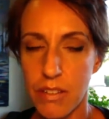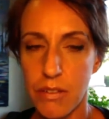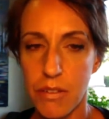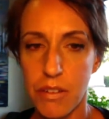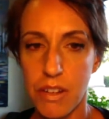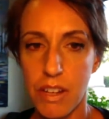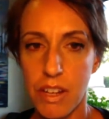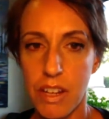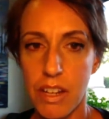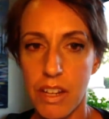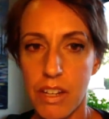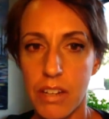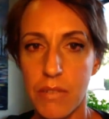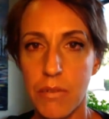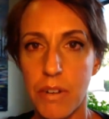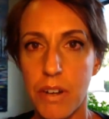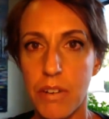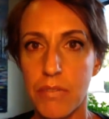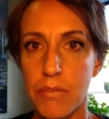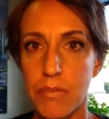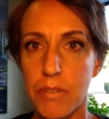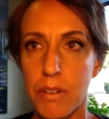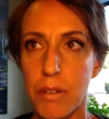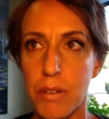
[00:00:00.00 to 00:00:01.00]
anywhere
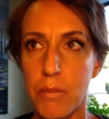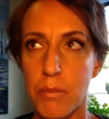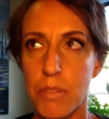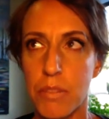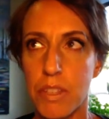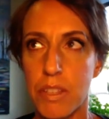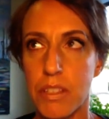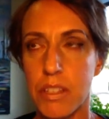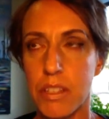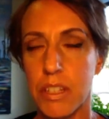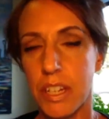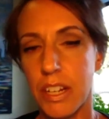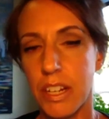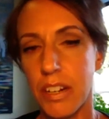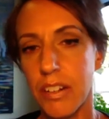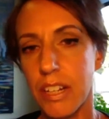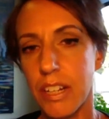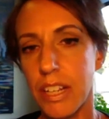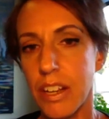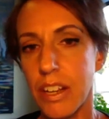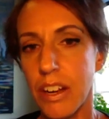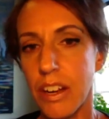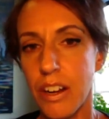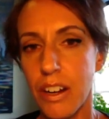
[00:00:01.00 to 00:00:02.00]
from the security
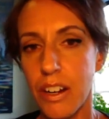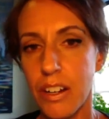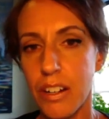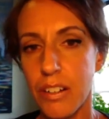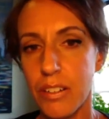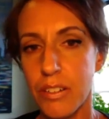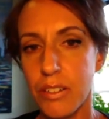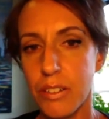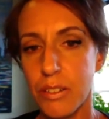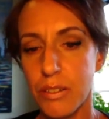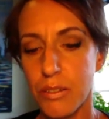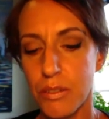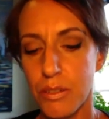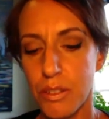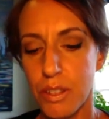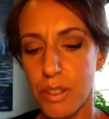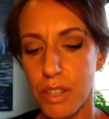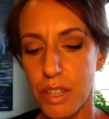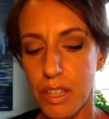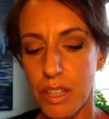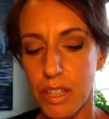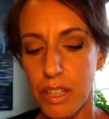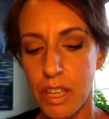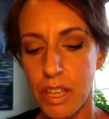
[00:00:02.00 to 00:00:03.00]
guard to
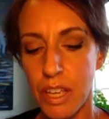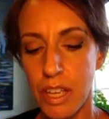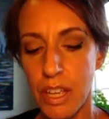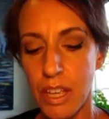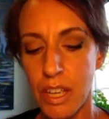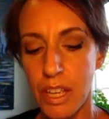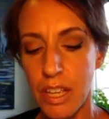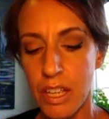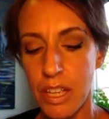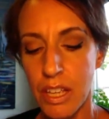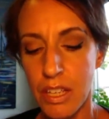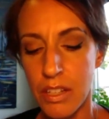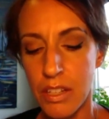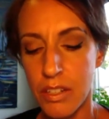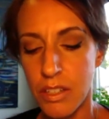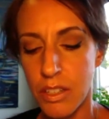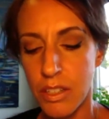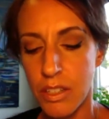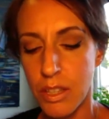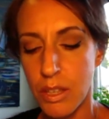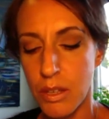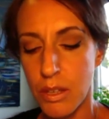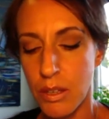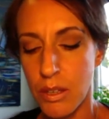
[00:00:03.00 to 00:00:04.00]
the
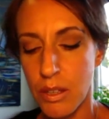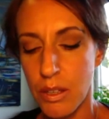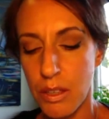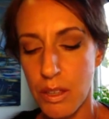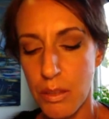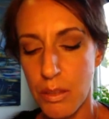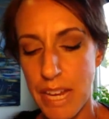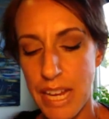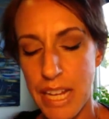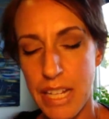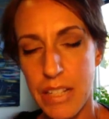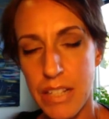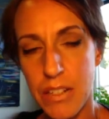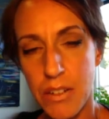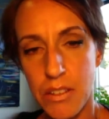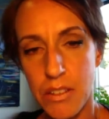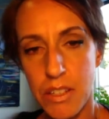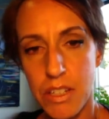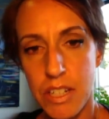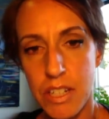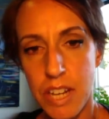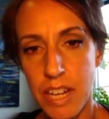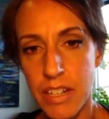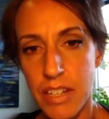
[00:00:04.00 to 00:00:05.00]
maids or the
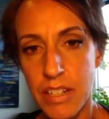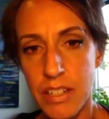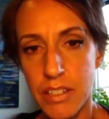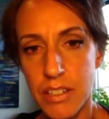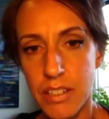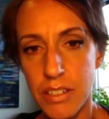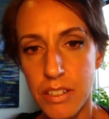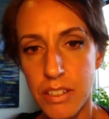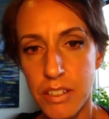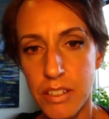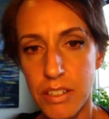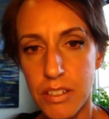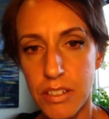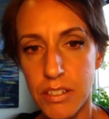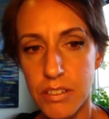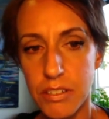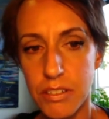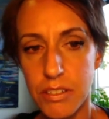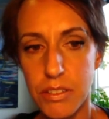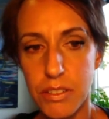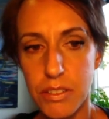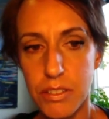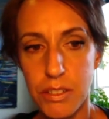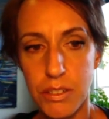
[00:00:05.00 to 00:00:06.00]

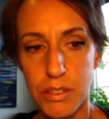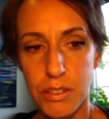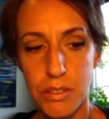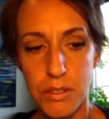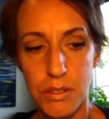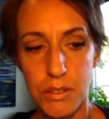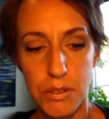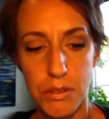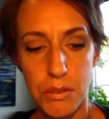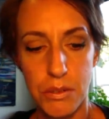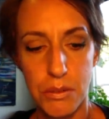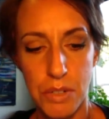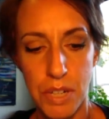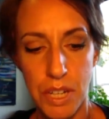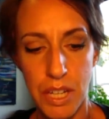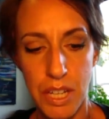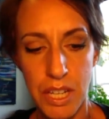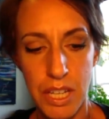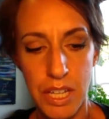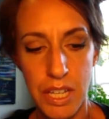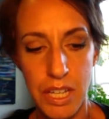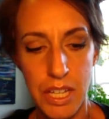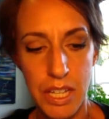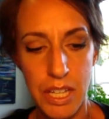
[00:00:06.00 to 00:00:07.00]
janitors to
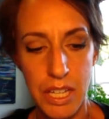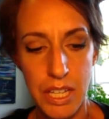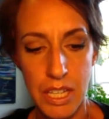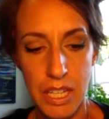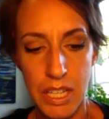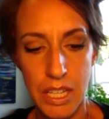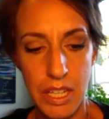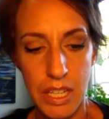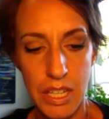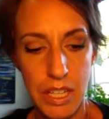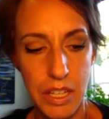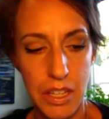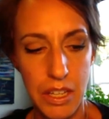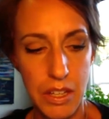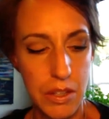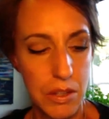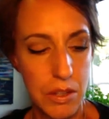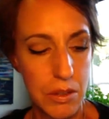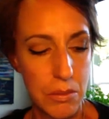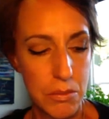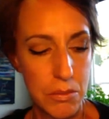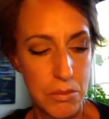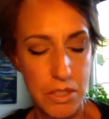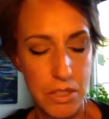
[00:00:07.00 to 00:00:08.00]

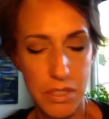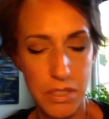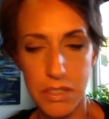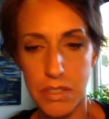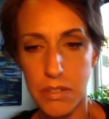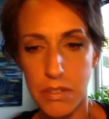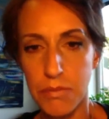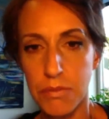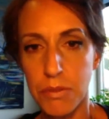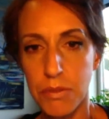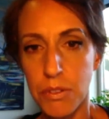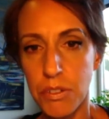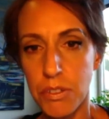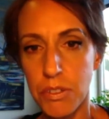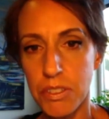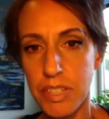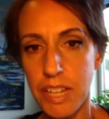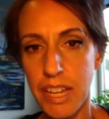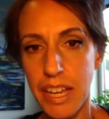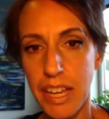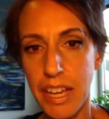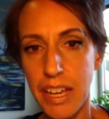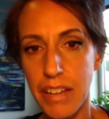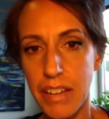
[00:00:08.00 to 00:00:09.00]
just a floor
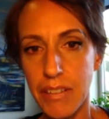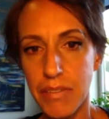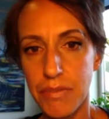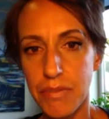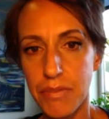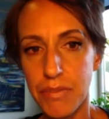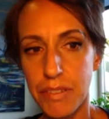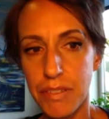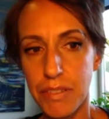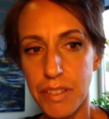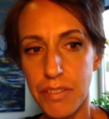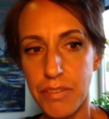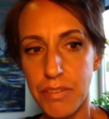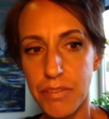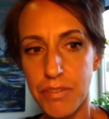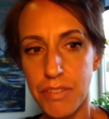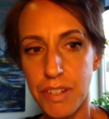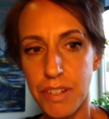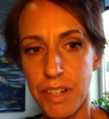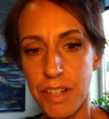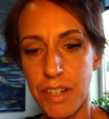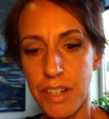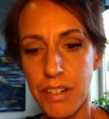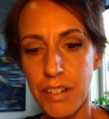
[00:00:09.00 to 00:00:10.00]
staff. If
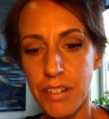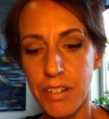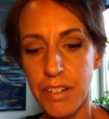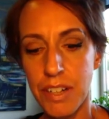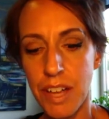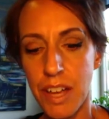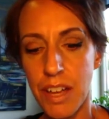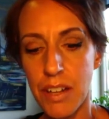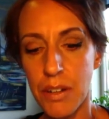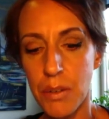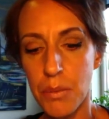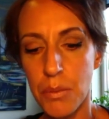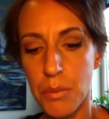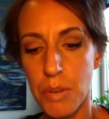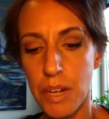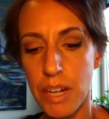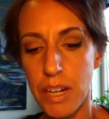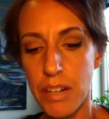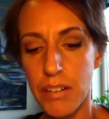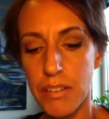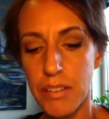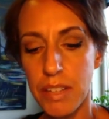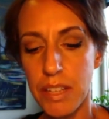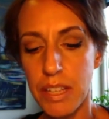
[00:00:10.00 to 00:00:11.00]
they're not
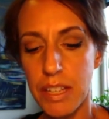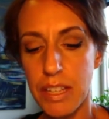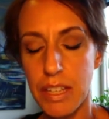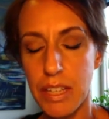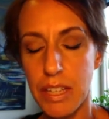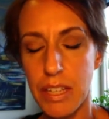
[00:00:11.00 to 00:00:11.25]
aware that